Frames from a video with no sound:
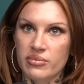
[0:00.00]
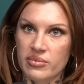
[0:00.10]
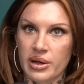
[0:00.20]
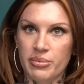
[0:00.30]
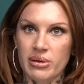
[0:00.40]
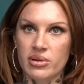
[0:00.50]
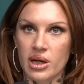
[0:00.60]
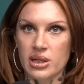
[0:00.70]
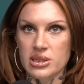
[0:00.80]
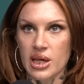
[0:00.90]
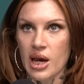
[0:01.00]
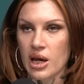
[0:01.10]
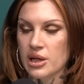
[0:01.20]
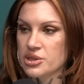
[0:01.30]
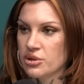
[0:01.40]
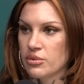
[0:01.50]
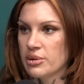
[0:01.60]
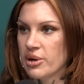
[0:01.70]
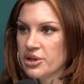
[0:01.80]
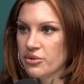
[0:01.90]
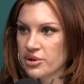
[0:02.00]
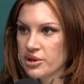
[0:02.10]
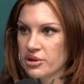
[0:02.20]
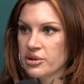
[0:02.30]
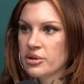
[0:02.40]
my baby daddy's gay, so what am I doing here?